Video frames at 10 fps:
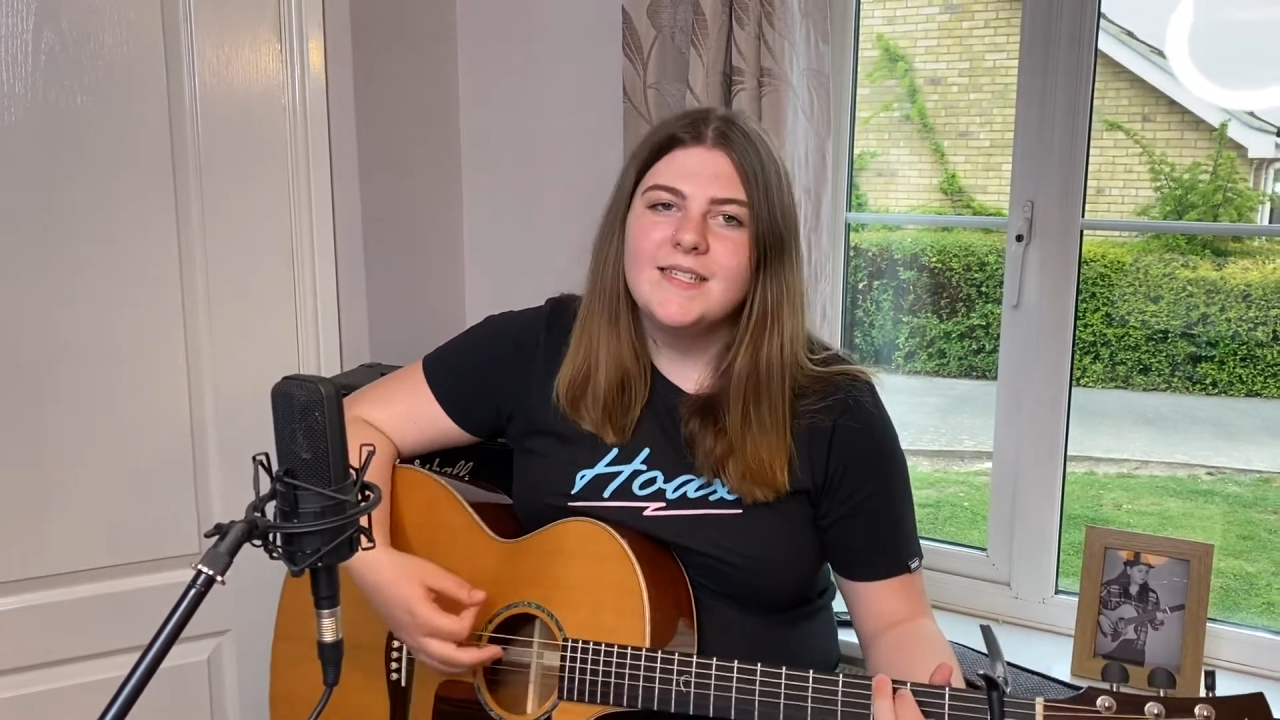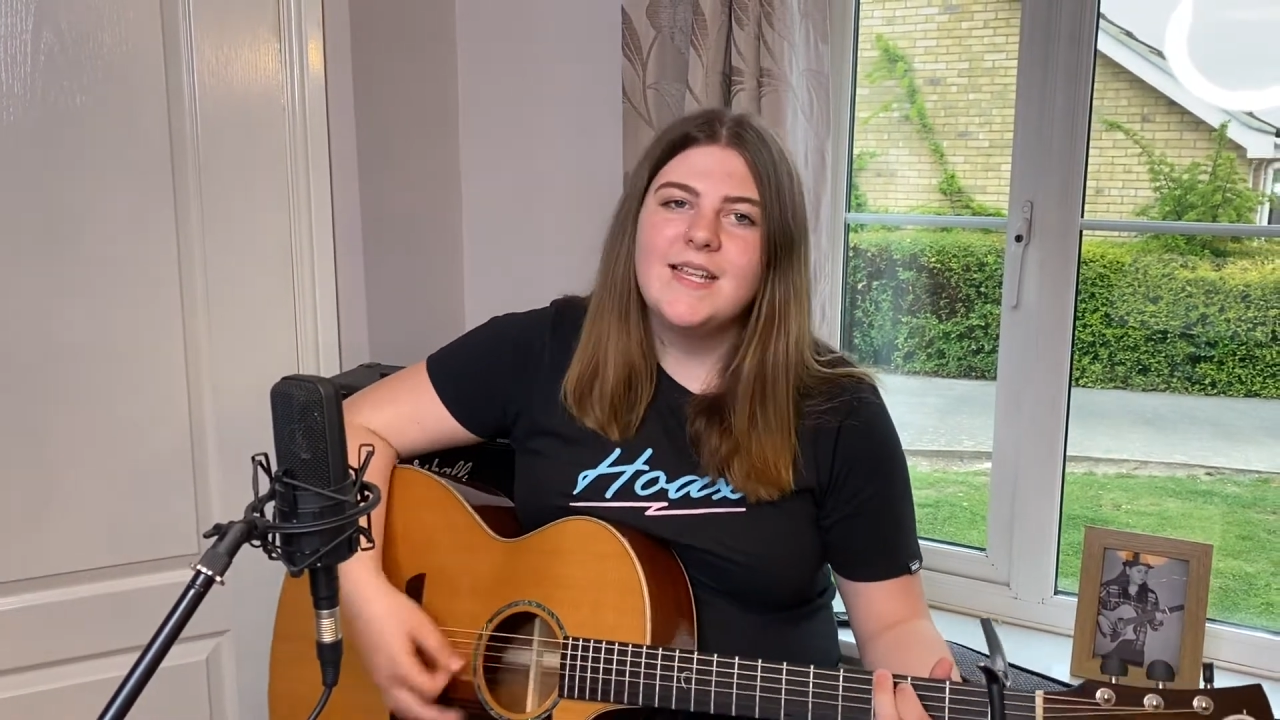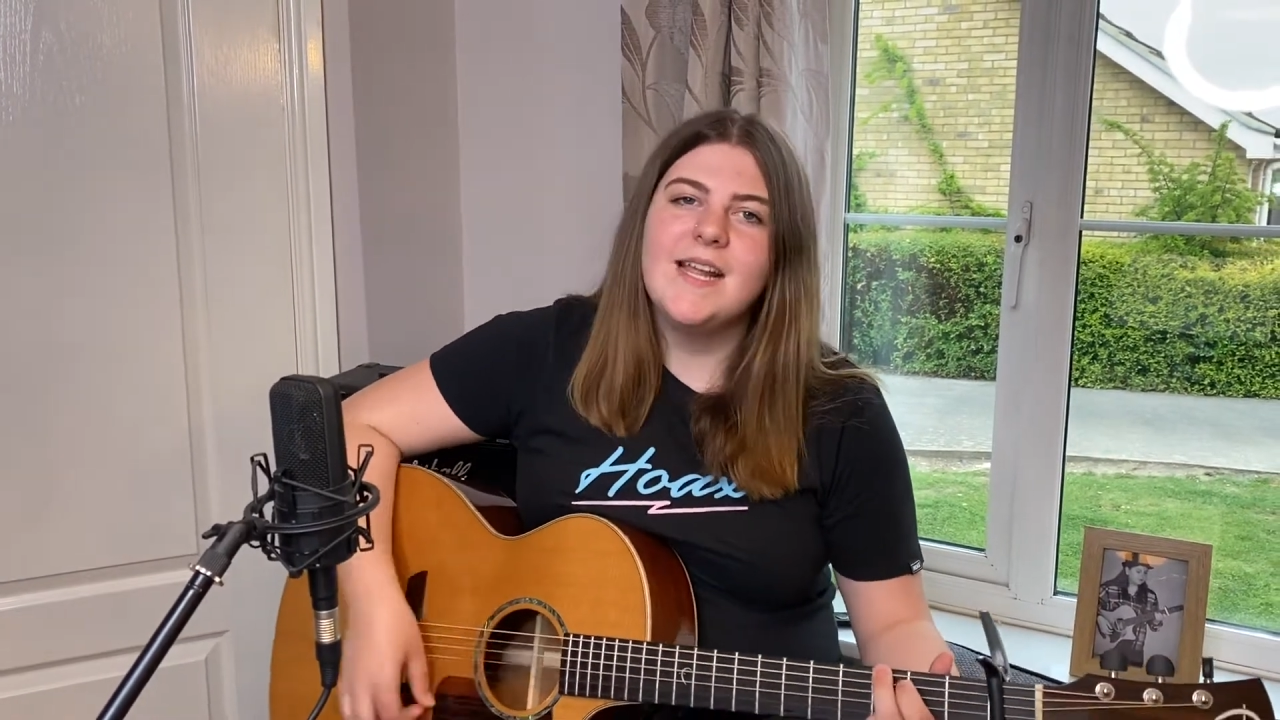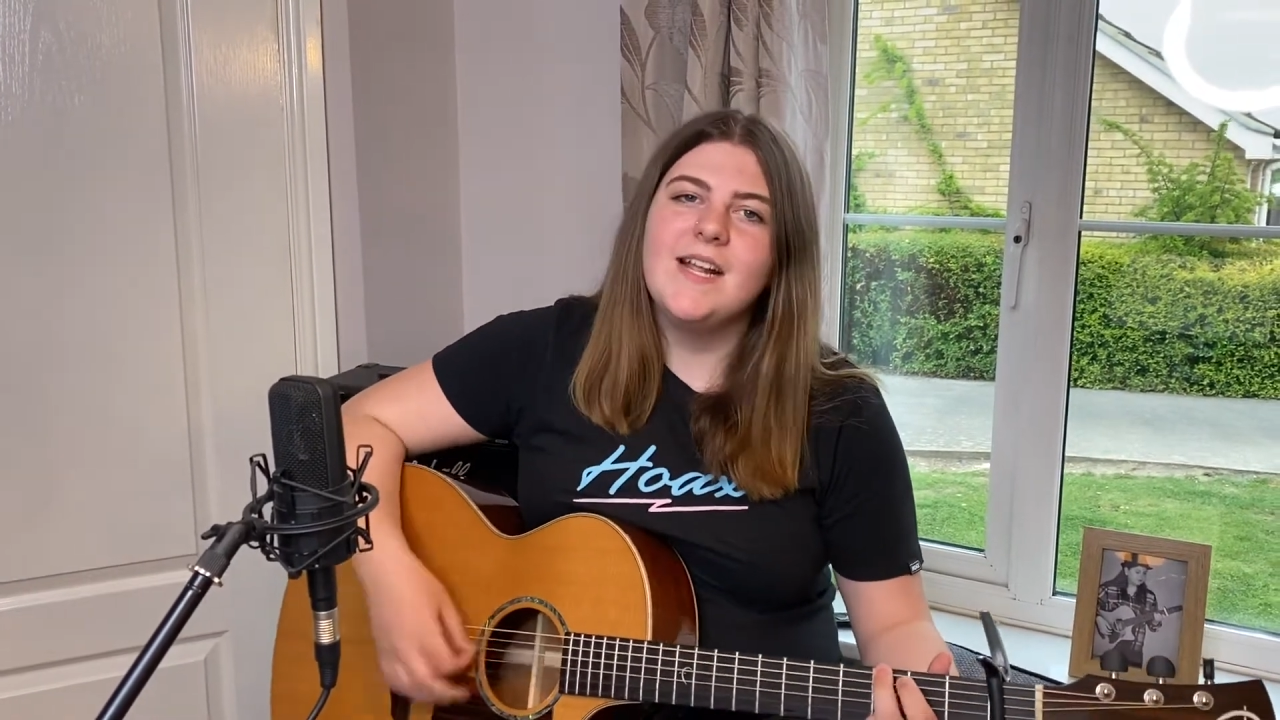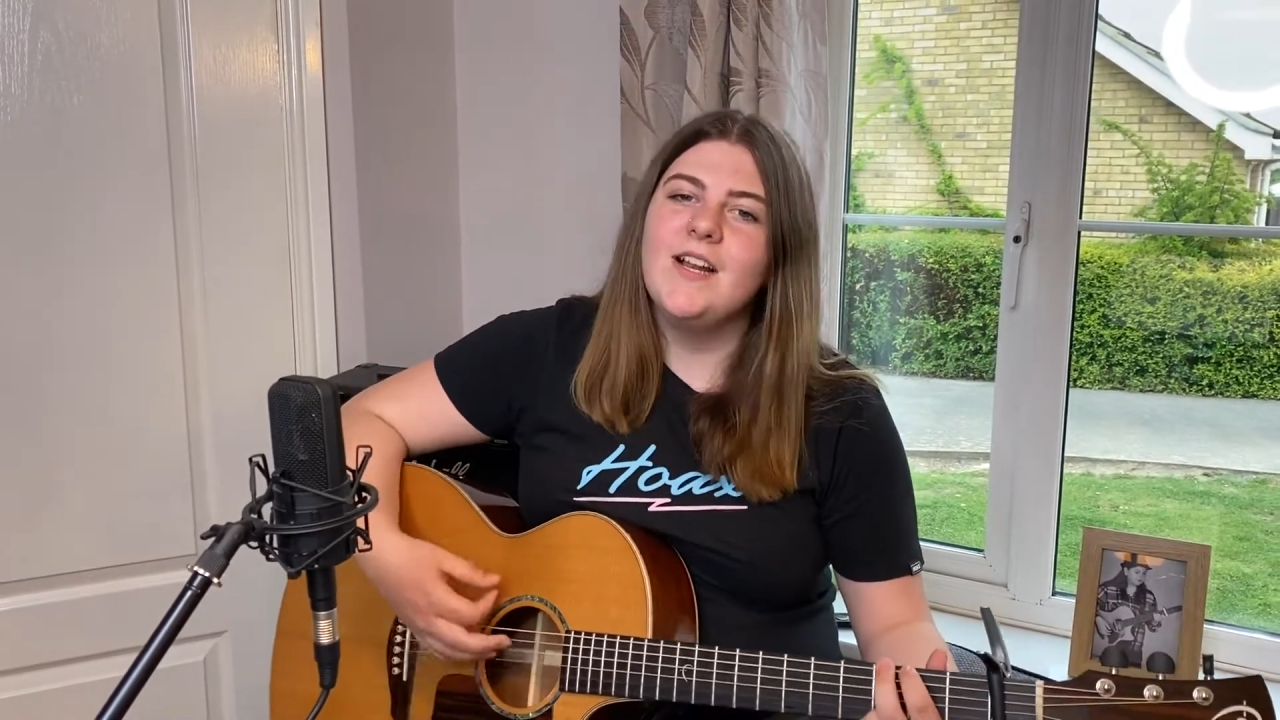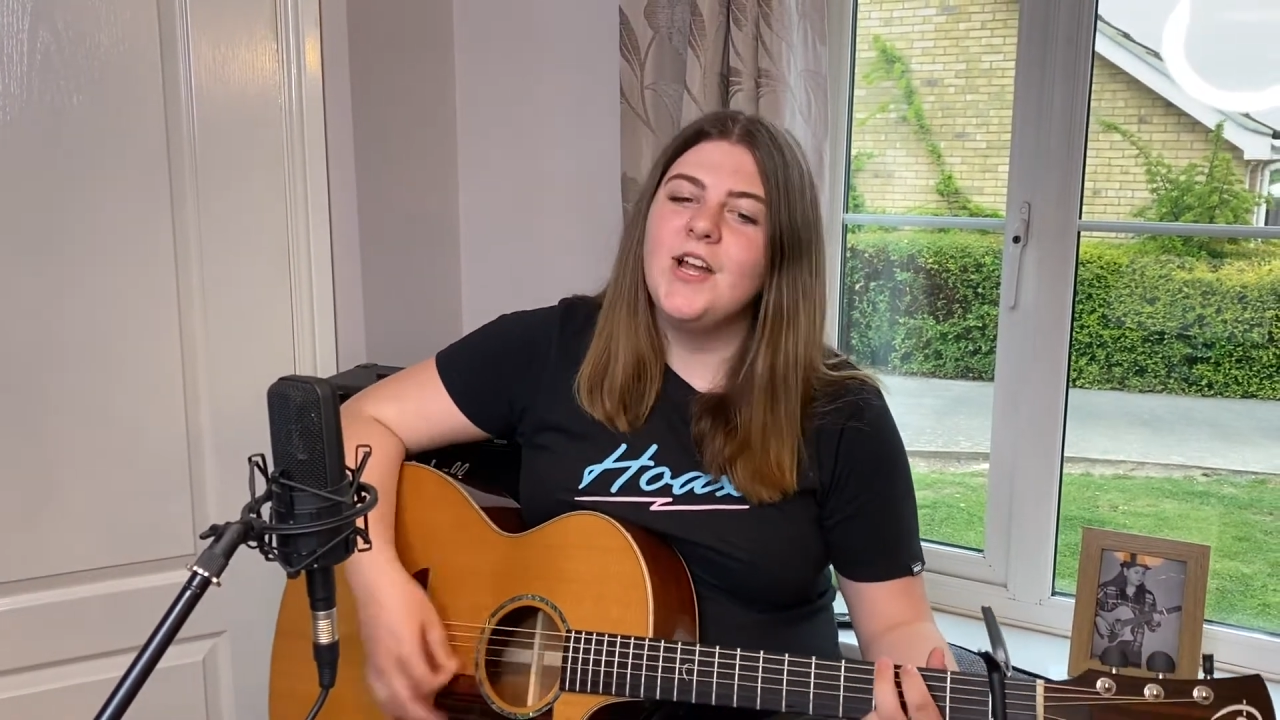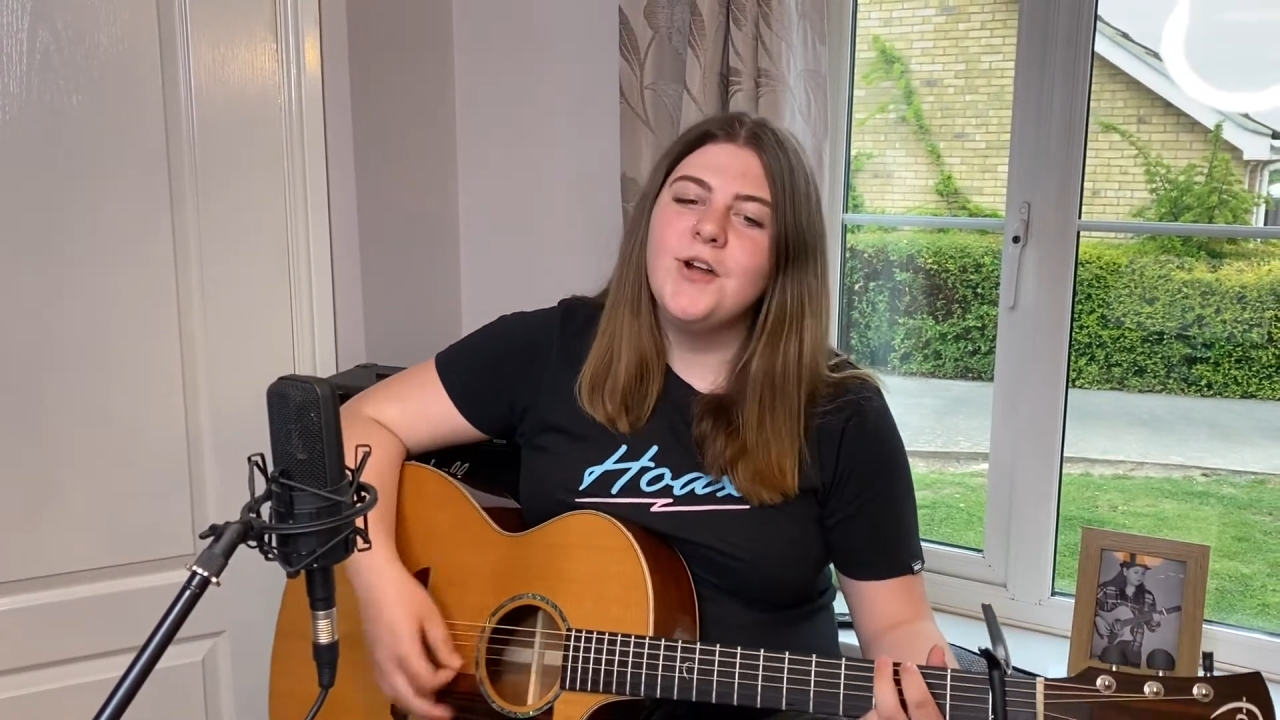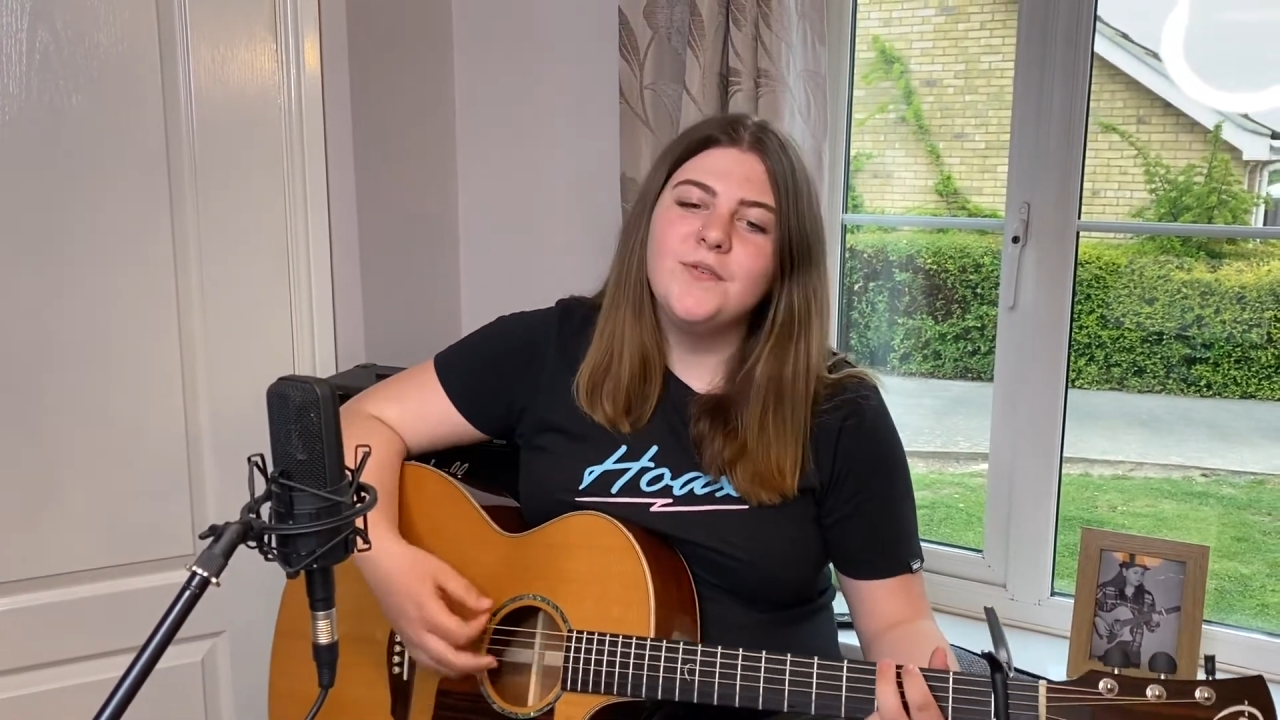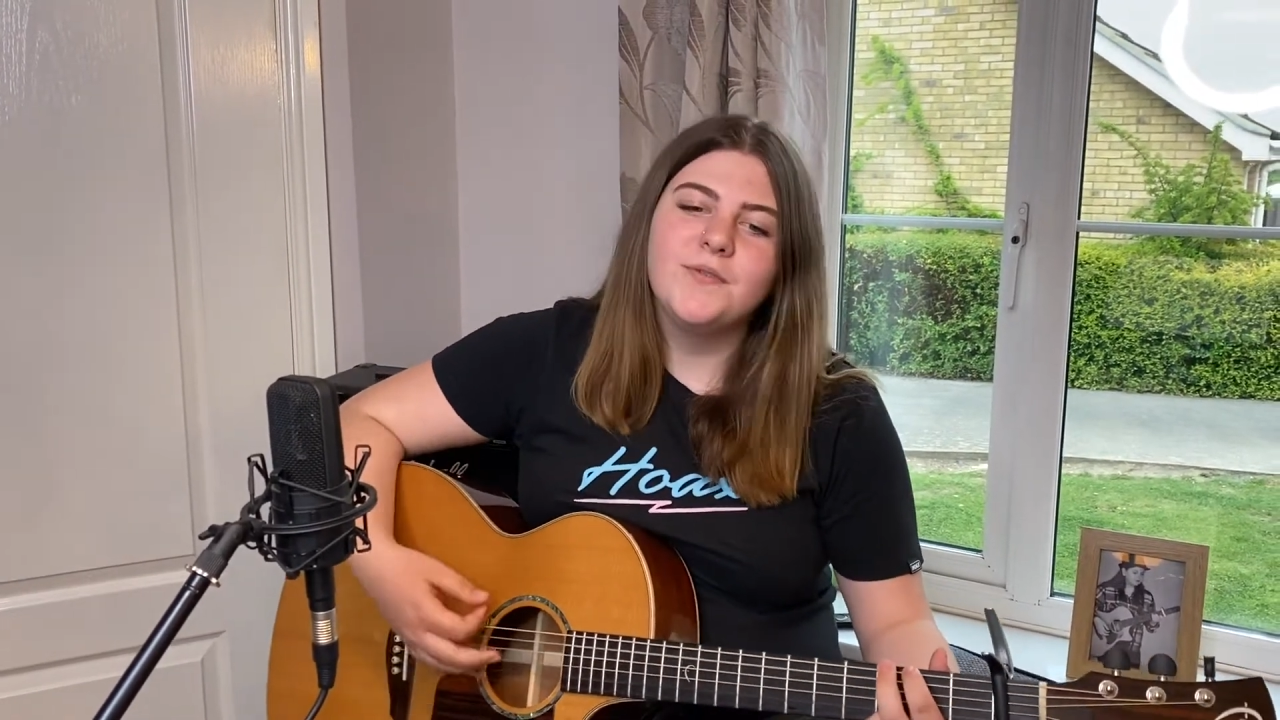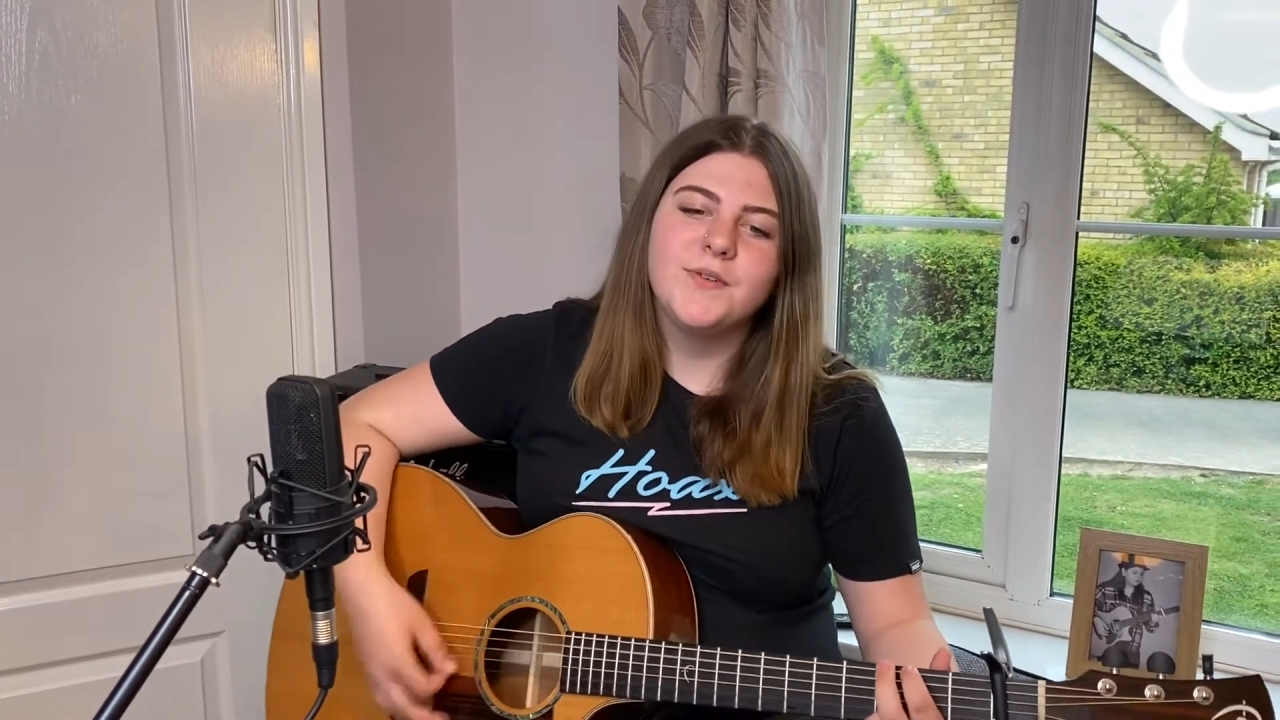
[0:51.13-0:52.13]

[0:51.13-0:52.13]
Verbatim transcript: take a load